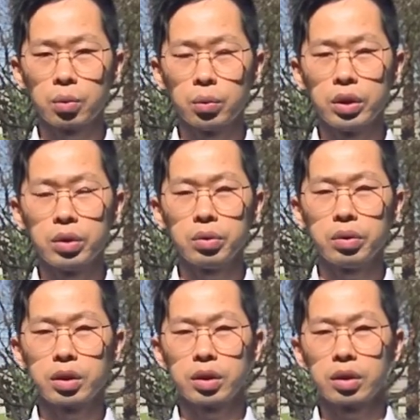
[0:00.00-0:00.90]
we
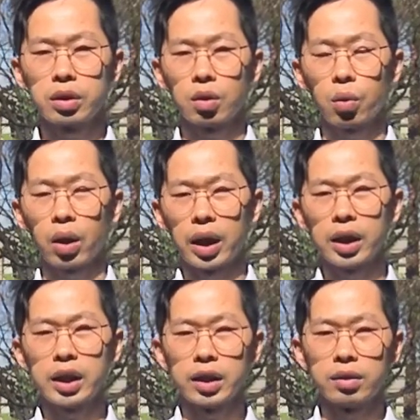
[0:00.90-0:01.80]
use
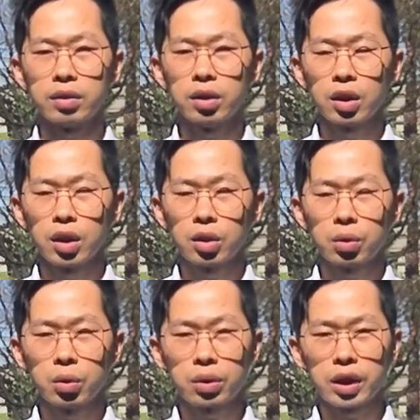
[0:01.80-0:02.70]
Huanglian
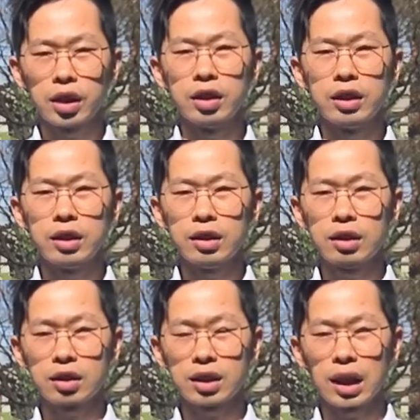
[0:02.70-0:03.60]
to clear the
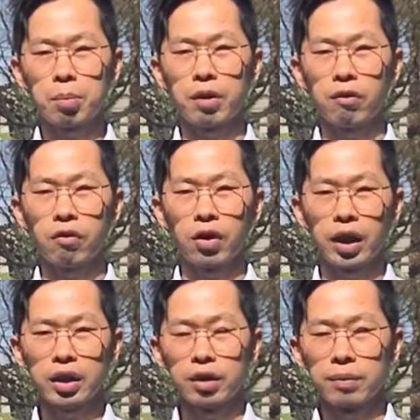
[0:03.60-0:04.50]
stomach
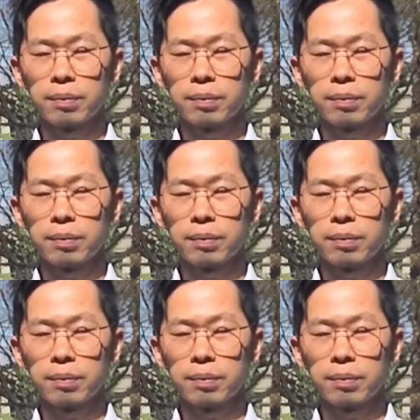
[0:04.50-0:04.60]
fire,